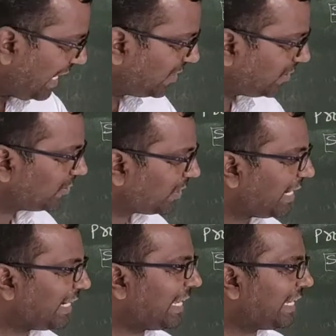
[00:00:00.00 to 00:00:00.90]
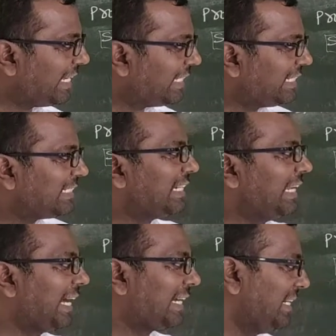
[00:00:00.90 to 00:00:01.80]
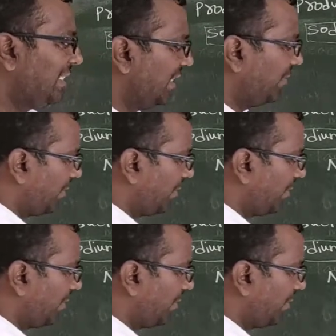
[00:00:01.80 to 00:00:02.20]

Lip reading: have to write again these reactants and